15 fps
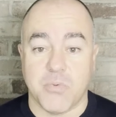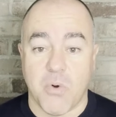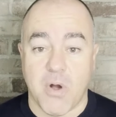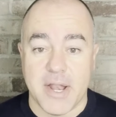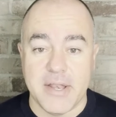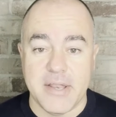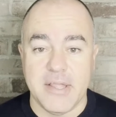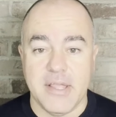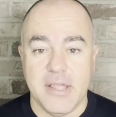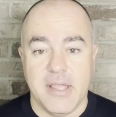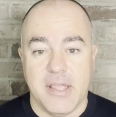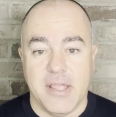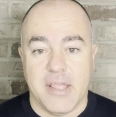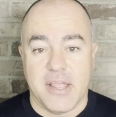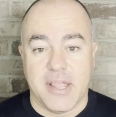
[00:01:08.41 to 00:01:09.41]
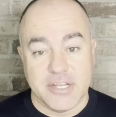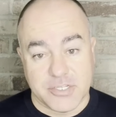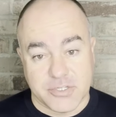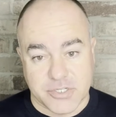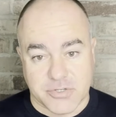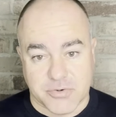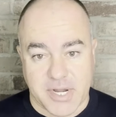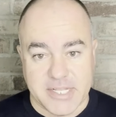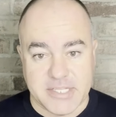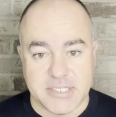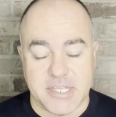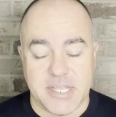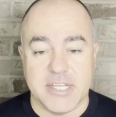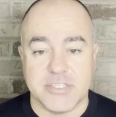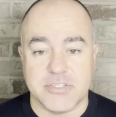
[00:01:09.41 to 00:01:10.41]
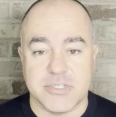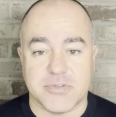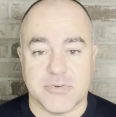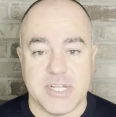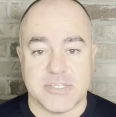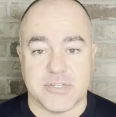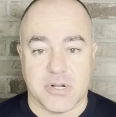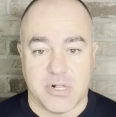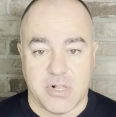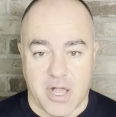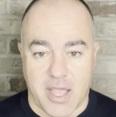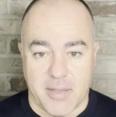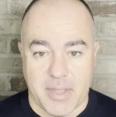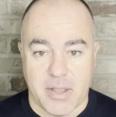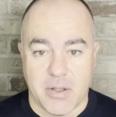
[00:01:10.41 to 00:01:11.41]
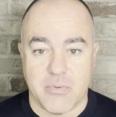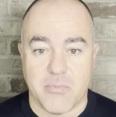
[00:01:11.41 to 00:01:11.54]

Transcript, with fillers: One, interest rates. Interest rates are climbing.